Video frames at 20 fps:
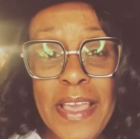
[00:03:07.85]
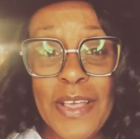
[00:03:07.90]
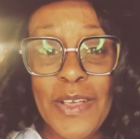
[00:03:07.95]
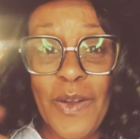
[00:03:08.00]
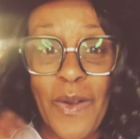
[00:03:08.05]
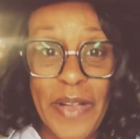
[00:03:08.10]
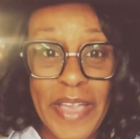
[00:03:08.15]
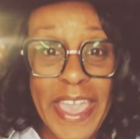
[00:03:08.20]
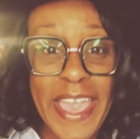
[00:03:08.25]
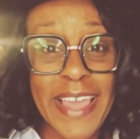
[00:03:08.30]

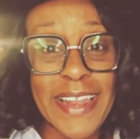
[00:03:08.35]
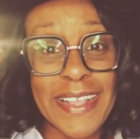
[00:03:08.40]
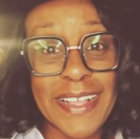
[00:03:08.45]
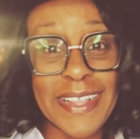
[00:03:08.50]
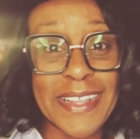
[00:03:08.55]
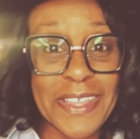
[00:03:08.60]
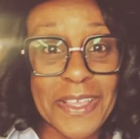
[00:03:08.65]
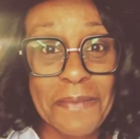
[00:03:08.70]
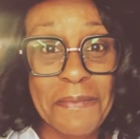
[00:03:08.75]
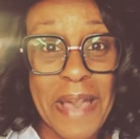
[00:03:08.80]
Go ahead and
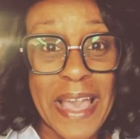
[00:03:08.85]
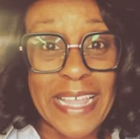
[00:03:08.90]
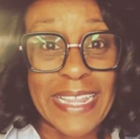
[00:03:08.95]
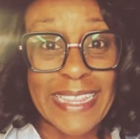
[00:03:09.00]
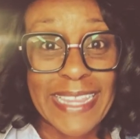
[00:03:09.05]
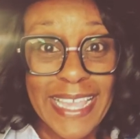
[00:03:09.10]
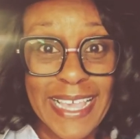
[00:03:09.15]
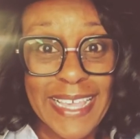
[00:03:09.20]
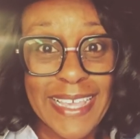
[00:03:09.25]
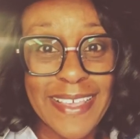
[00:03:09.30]
click my
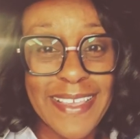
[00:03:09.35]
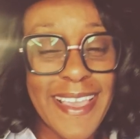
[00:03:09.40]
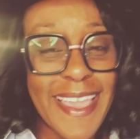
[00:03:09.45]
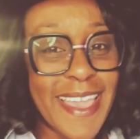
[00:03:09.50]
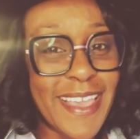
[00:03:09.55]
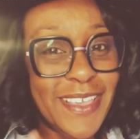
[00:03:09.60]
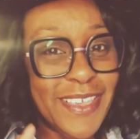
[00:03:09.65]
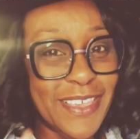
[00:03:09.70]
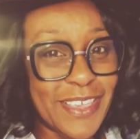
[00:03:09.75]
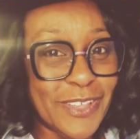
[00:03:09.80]
link
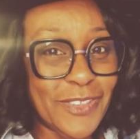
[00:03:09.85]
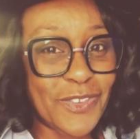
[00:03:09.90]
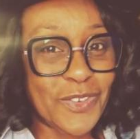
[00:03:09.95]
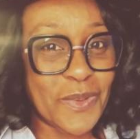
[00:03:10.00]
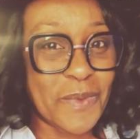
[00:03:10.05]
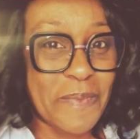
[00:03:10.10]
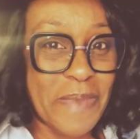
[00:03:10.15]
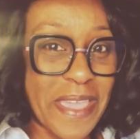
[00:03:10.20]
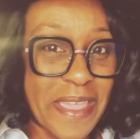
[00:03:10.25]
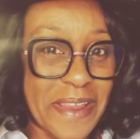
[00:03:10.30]
and get
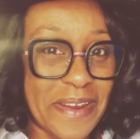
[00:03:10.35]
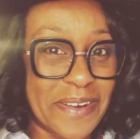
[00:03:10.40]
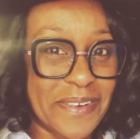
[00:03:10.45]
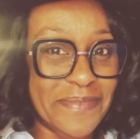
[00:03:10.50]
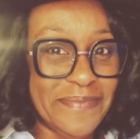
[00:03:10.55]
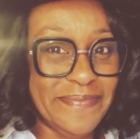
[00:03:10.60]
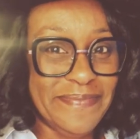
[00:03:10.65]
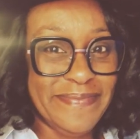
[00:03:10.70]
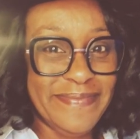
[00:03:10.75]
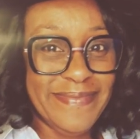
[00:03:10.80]
your pair.
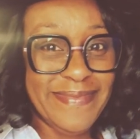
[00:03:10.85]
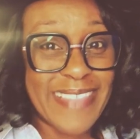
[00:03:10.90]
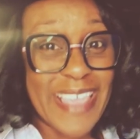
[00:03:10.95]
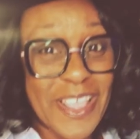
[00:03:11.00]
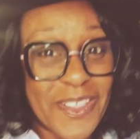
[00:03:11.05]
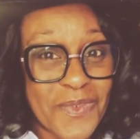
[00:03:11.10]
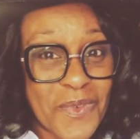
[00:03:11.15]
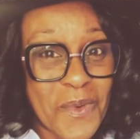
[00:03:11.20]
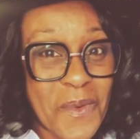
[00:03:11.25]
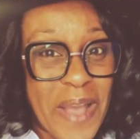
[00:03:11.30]

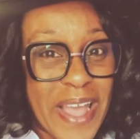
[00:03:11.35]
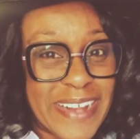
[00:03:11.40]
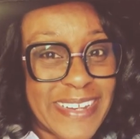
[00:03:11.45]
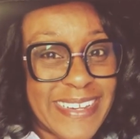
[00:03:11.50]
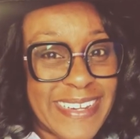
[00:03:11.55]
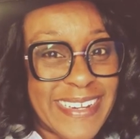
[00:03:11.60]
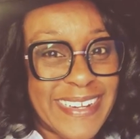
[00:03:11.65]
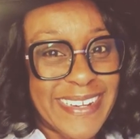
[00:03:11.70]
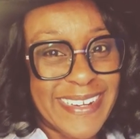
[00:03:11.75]
Thanks for watching.